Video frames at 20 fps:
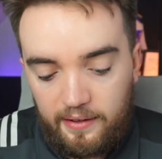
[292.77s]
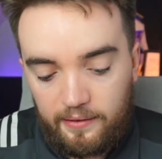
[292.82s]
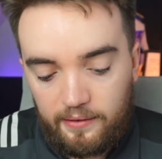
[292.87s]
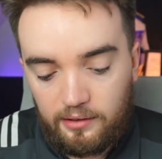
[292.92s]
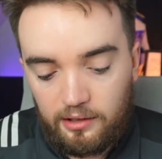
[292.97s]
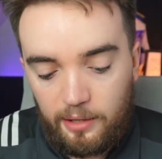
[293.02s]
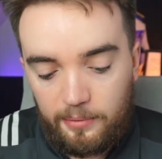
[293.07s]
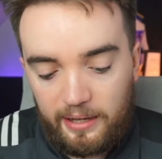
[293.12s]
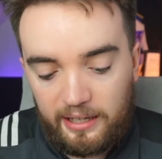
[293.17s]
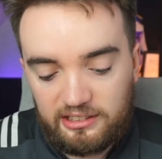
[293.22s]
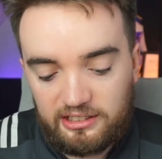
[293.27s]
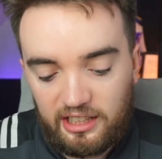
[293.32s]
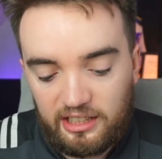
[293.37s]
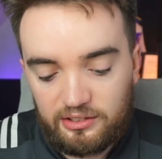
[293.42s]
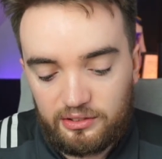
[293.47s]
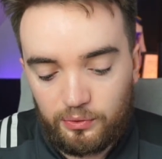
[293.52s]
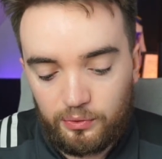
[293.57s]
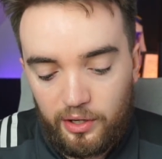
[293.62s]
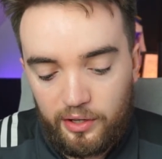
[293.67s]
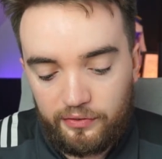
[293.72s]
Liman
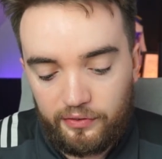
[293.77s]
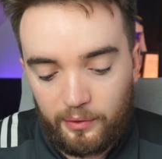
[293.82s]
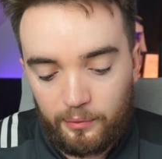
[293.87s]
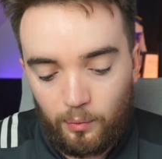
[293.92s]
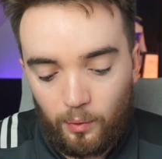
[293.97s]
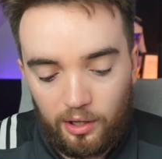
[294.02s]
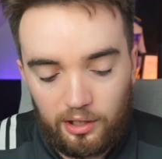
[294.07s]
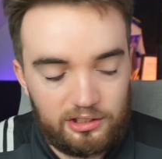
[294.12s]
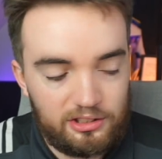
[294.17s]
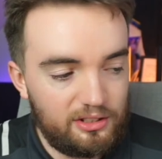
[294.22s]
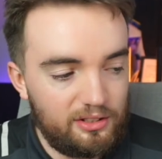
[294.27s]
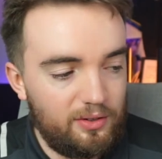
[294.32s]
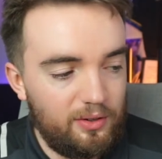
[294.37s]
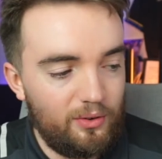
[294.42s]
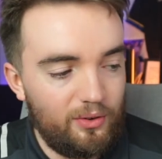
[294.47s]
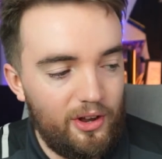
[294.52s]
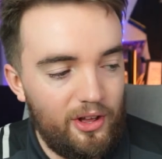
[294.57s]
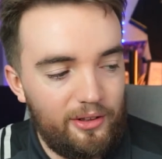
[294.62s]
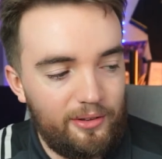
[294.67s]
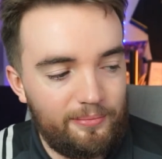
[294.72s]
says roof and wash
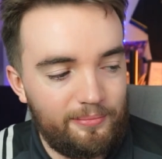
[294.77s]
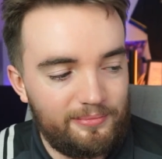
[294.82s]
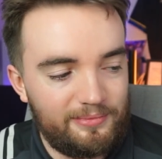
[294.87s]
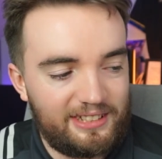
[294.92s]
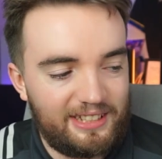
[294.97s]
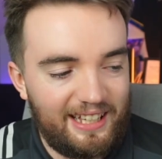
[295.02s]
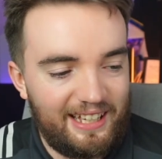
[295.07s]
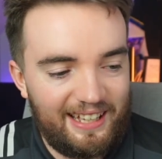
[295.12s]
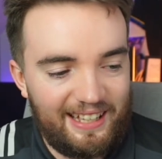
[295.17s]
rims.